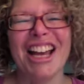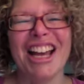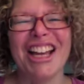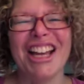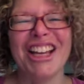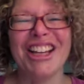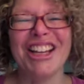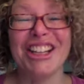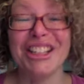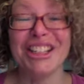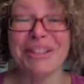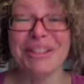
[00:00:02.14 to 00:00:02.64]

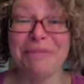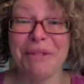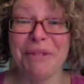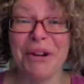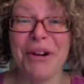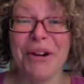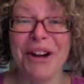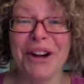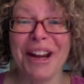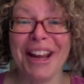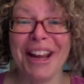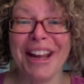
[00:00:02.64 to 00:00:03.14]
Good
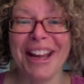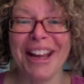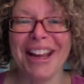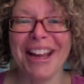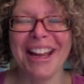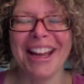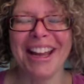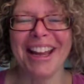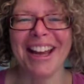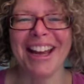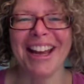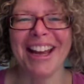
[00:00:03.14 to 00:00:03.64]

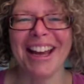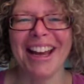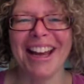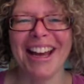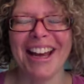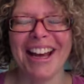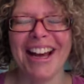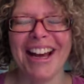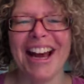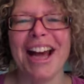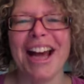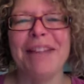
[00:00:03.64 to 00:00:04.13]
morning.
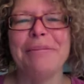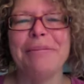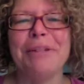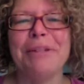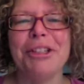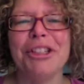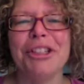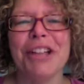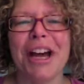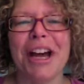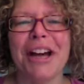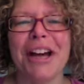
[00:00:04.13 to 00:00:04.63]
I'm
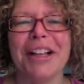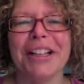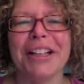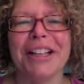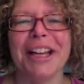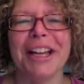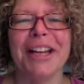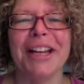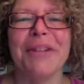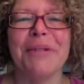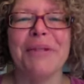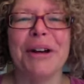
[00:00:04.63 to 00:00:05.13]
Michelle,
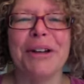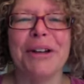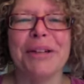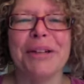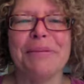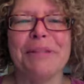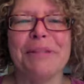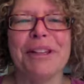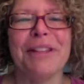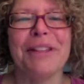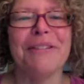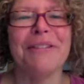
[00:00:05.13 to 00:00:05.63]
and welcome
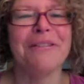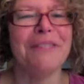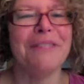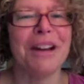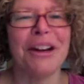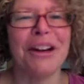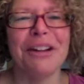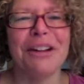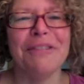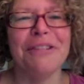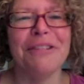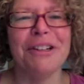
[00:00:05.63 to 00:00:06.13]
to the very
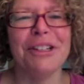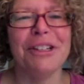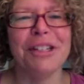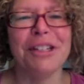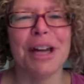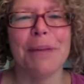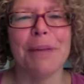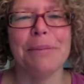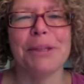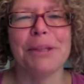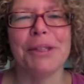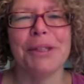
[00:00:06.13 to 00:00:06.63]
first
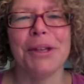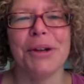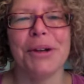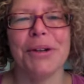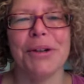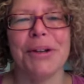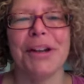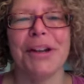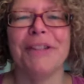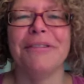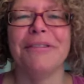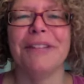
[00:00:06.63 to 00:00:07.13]
episode
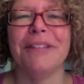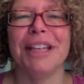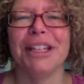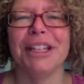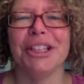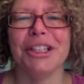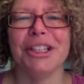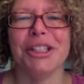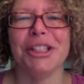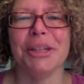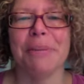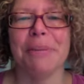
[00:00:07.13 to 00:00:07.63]
of Geared
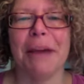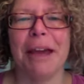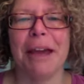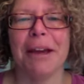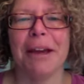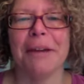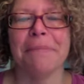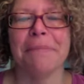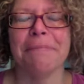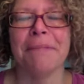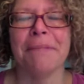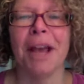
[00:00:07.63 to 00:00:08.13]
to Make,
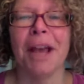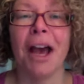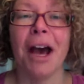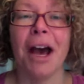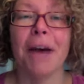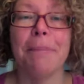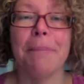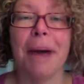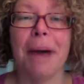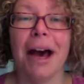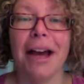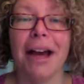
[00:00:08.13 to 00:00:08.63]
a
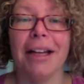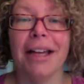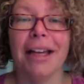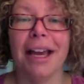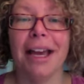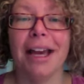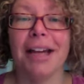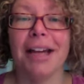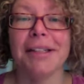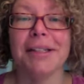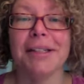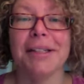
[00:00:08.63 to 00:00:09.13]

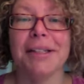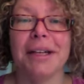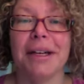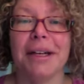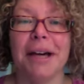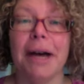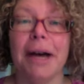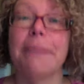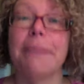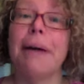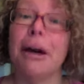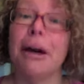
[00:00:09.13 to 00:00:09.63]
podcast
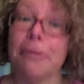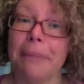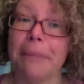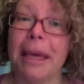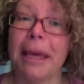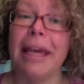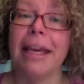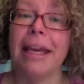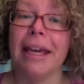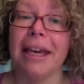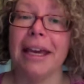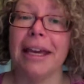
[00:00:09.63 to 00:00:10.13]
about
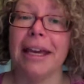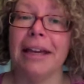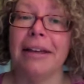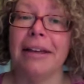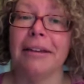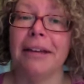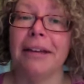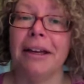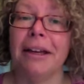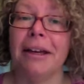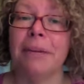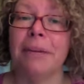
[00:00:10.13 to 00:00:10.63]
making,
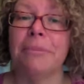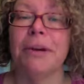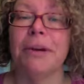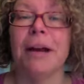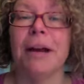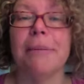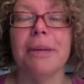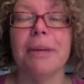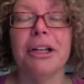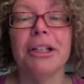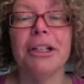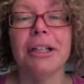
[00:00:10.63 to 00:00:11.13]

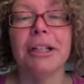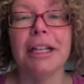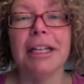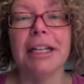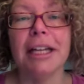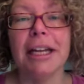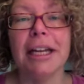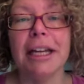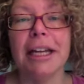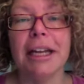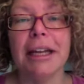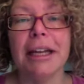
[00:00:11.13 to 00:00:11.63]
primarily
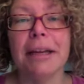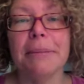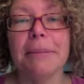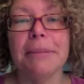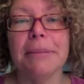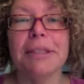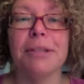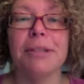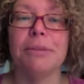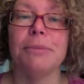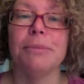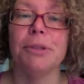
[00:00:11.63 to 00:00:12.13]
knitting, but
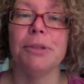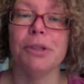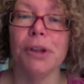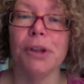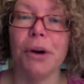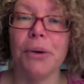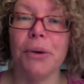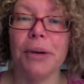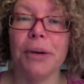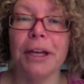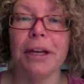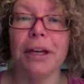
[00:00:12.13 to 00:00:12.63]
some
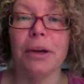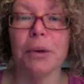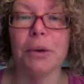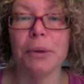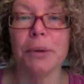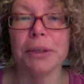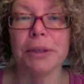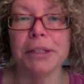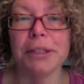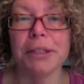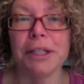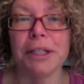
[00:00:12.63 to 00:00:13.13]
sewing and
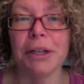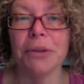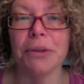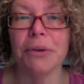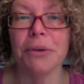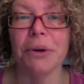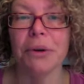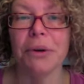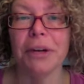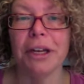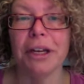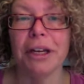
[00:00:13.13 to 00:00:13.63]
quilting thrown
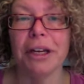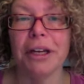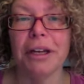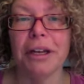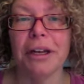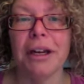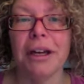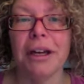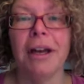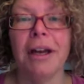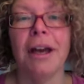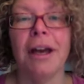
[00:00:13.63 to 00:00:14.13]
in,
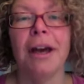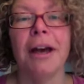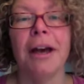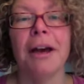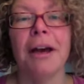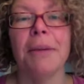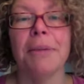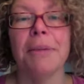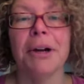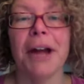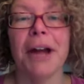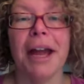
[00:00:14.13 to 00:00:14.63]

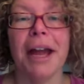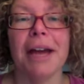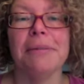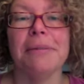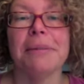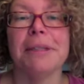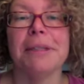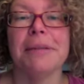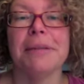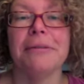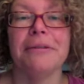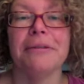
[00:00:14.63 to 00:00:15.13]
perhaps some
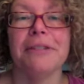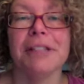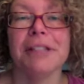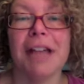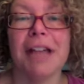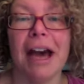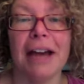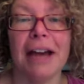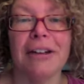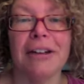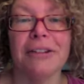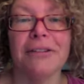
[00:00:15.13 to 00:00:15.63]

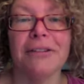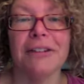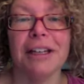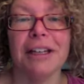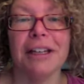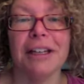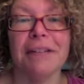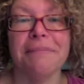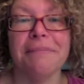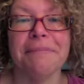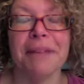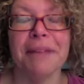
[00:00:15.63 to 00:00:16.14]
photography,
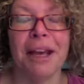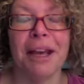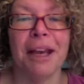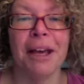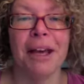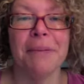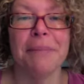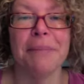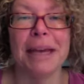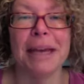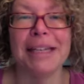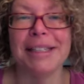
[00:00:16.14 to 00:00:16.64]

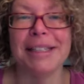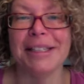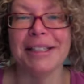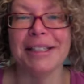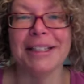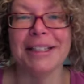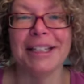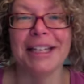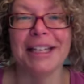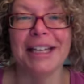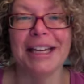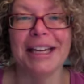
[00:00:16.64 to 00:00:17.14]

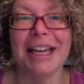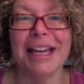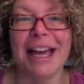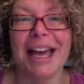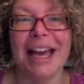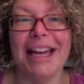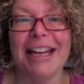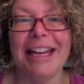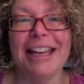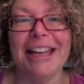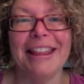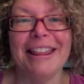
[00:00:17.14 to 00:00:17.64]
basically
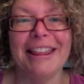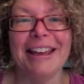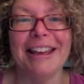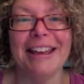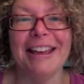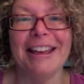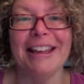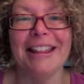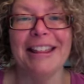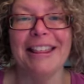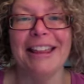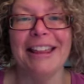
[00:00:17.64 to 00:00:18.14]

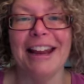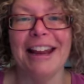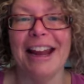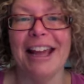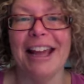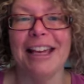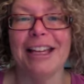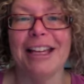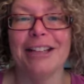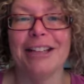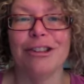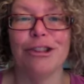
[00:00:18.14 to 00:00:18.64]
anything that I
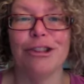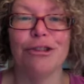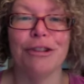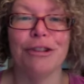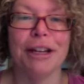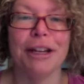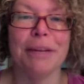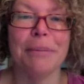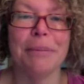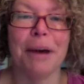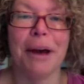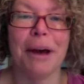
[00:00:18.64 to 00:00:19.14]
can dream
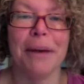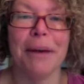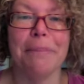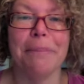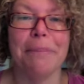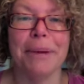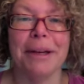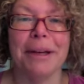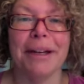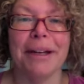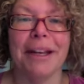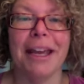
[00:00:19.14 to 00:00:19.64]
up
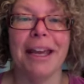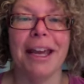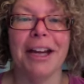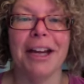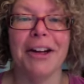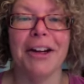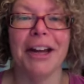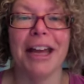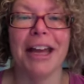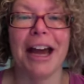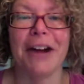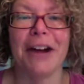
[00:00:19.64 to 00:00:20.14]
and carry
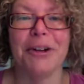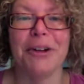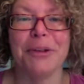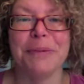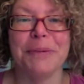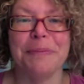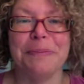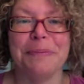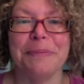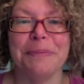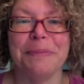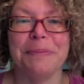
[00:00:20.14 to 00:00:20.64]
out.
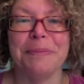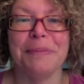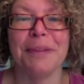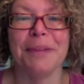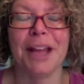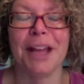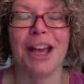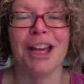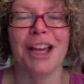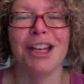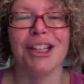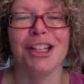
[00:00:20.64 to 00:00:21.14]

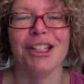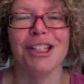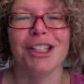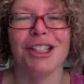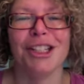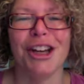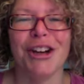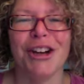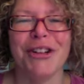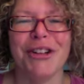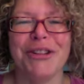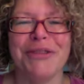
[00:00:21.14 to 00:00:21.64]

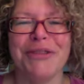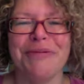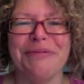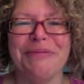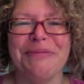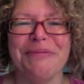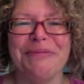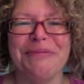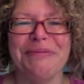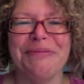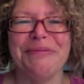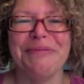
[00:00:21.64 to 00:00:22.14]
So,
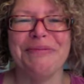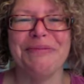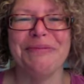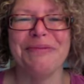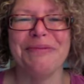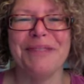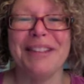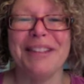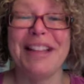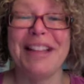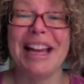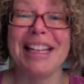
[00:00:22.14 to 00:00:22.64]

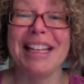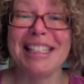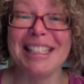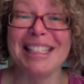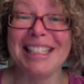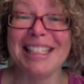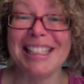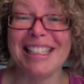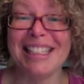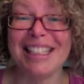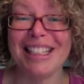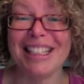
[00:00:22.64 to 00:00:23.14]
nice to
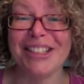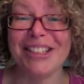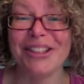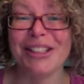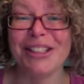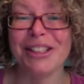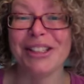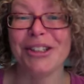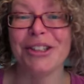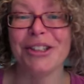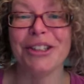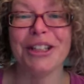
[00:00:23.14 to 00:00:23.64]
see you. It's
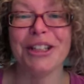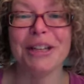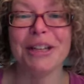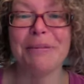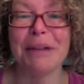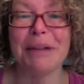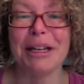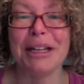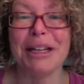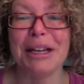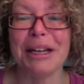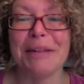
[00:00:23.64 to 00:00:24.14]
early
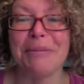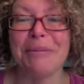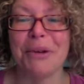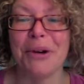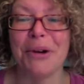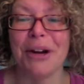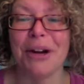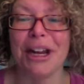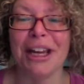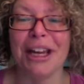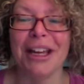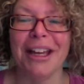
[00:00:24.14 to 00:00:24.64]
Monday
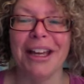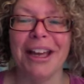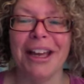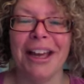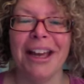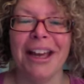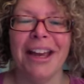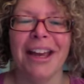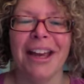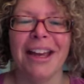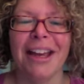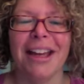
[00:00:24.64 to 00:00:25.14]
morning.
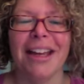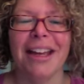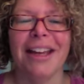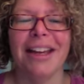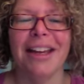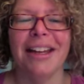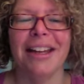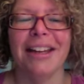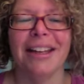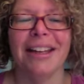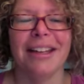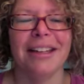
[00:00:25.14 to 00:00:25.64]
It
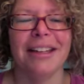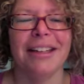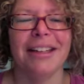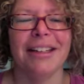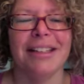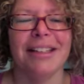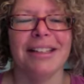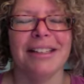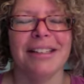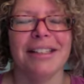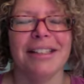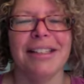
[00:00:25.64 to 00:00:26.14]

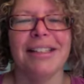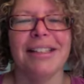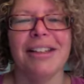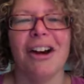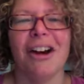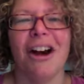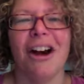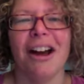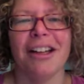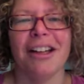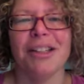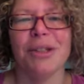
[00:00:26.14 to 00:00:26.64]
is
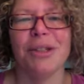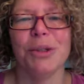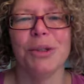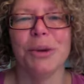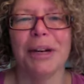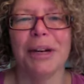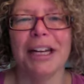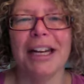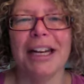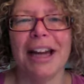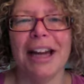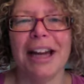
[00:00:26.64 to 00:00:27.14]
August
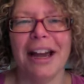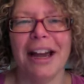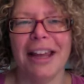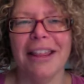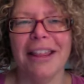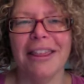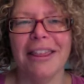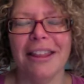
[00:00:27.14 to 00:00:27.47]
29th.